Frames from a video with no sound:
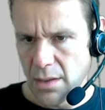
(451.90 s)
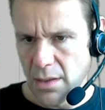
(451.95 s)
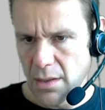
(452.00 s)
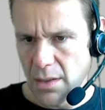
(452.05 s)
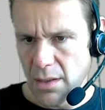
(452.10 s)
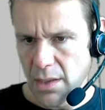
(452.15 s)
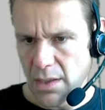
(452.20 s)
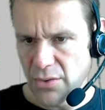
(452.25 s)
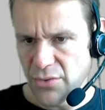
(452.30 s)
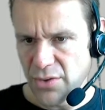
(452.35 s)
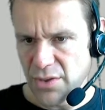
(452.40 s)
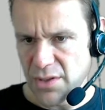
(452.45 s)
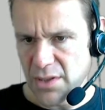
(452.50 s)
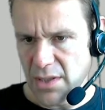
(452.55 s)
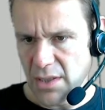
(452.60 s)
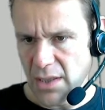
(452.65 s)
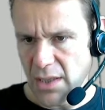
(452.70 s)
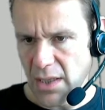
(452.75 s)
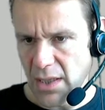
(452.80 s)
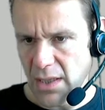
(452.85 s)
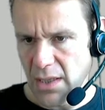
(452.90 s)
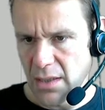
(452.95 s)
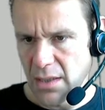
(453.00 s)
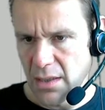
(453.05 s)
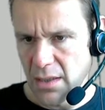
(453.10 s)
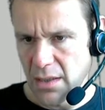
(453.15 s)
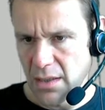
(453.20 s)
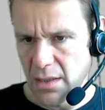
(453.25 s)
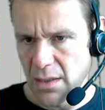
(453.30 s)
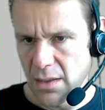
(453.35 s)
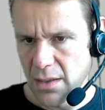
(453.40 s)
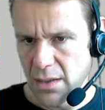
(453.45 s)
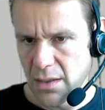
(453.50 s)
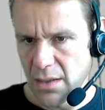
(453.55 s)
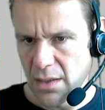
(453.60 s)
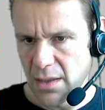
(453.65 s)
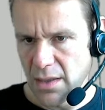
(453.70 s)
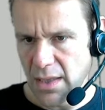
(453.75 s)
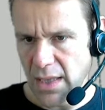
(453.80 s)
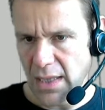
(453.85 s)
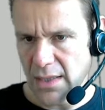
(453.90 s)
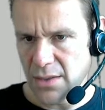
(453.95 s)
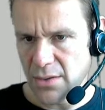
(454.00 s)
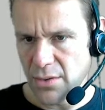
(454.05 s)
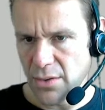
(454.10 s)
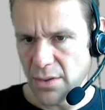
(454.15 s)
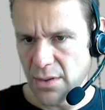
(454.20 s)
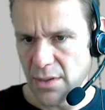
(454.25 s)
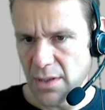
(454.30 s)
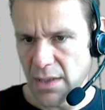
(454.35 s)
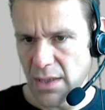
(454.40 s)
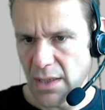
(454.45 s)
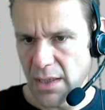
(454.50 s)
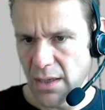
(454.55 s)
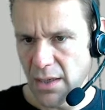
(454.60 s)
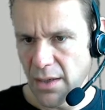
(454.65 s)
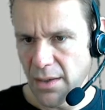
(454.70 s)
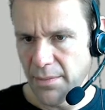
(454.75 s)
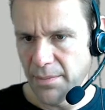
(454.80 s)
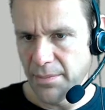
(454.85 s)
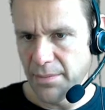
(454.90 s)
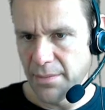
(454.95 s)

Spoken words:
interestingly that's got a an